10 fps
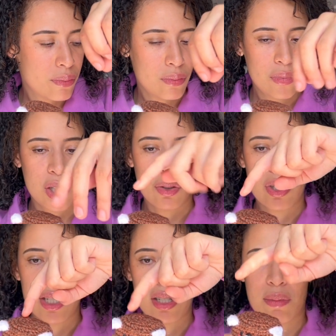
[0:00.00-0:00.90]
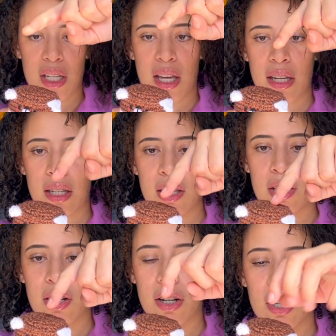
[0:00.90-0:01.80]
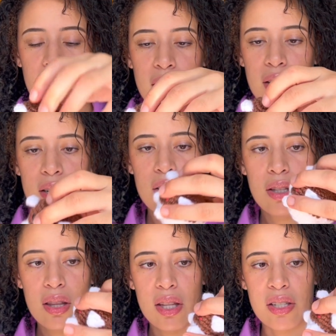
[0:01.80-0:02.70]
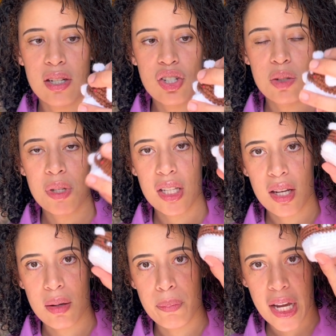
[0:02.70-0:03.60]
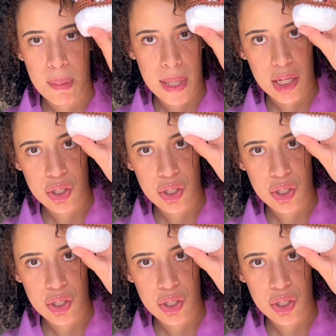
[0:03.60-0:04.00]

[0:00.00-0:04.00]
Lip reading: you know, just like something hanging here, and this can just be like a backpack